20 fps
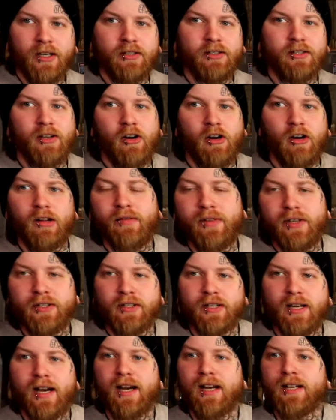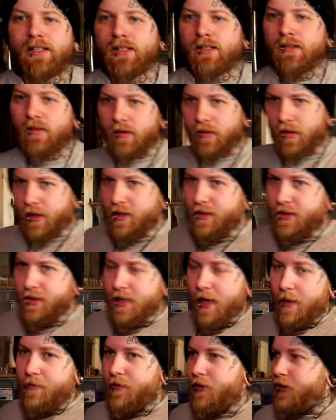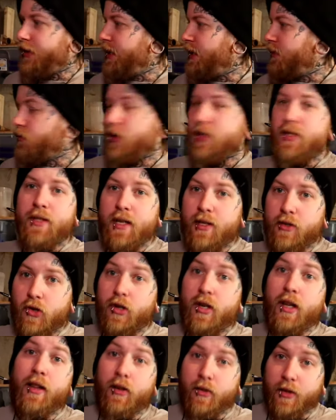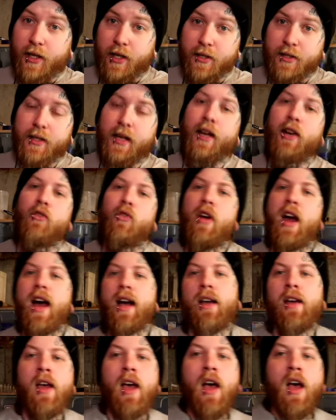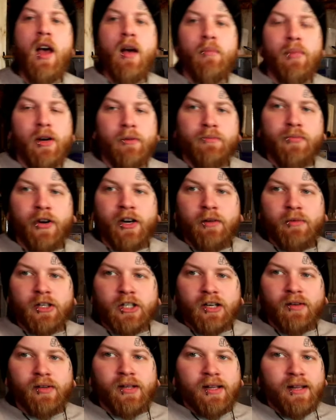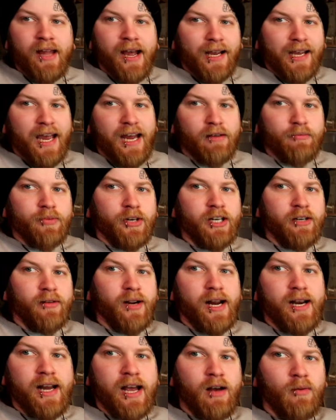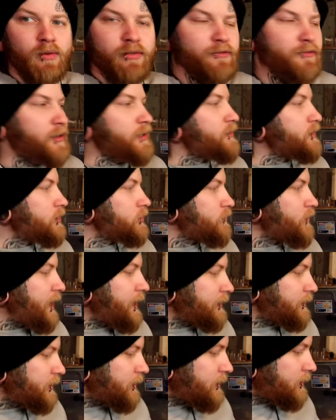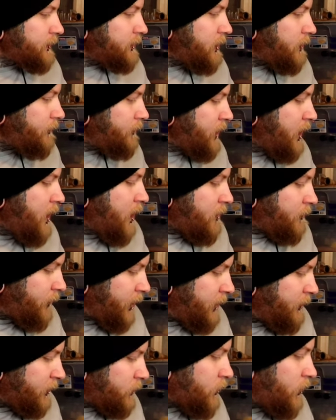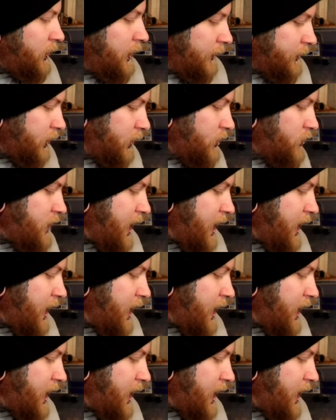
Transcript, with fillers: because all these guys, except for these, once these are done, they'll need a second rack. But pretty much everything that can breed right now will fit in this rack system. Pretty much what we have to